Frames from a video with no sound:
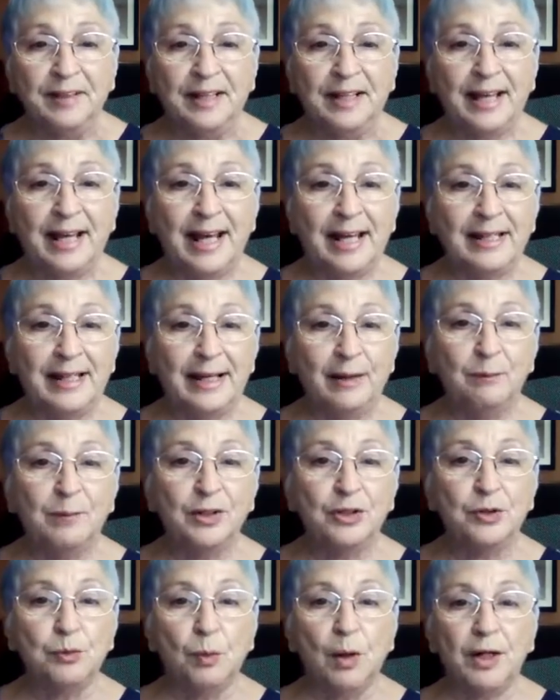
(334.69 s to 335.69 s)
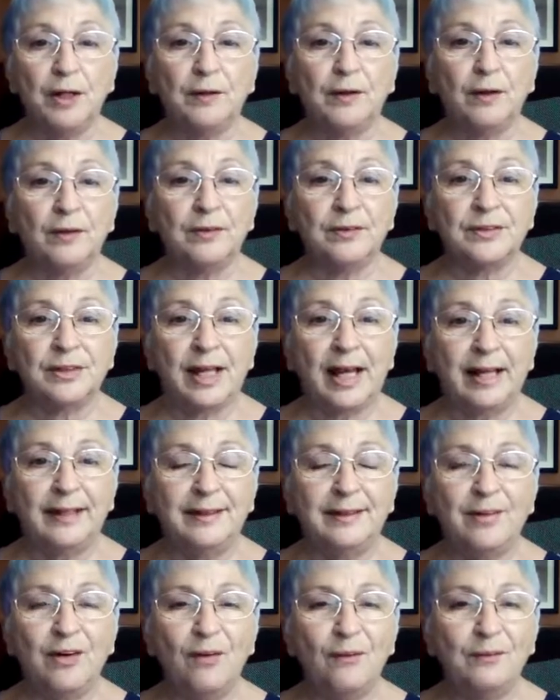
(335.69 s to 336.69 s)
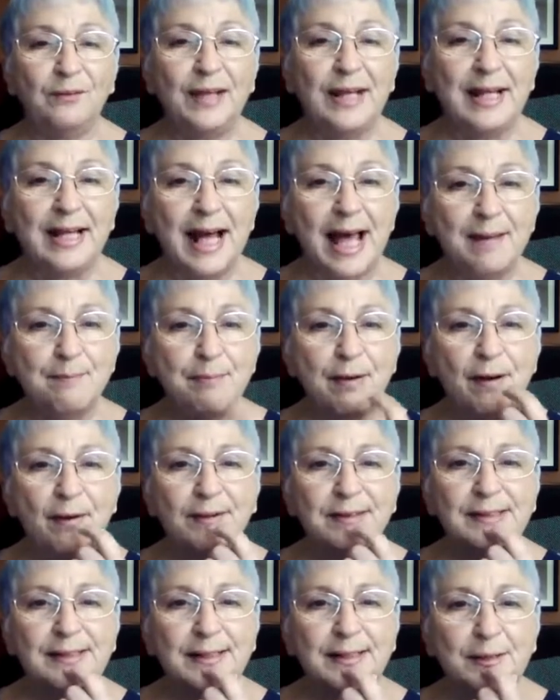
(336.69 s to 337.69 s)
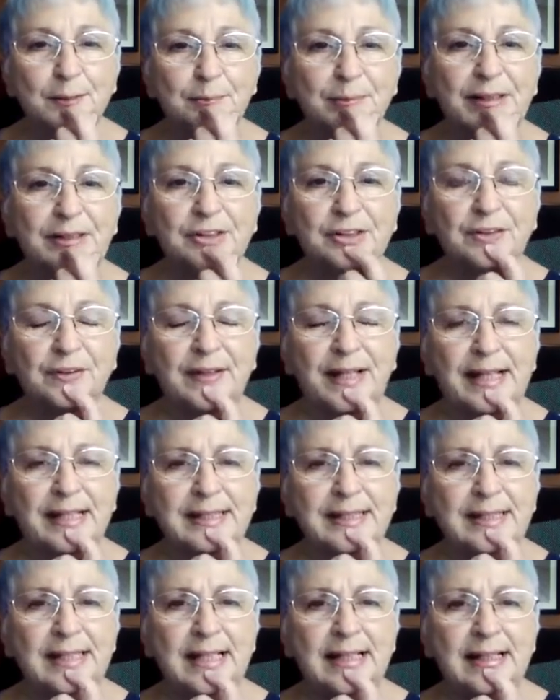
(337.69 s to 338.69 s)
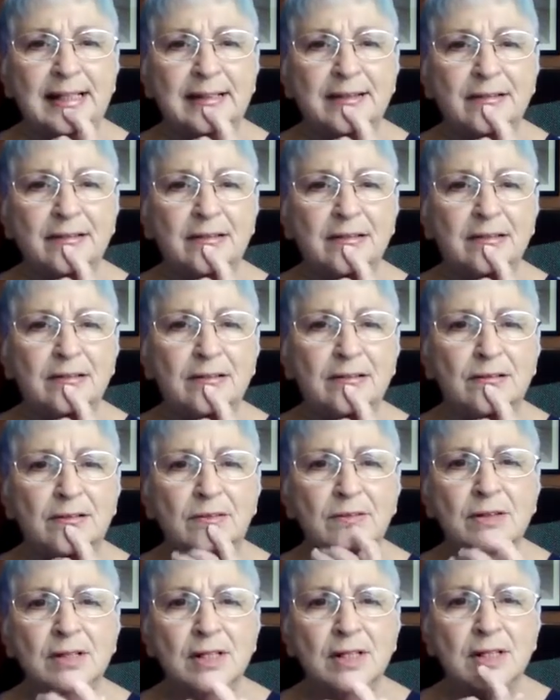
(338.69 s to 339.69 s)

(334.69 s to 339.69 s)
and it was one of those, I don't think I posted the picture last night. I don't know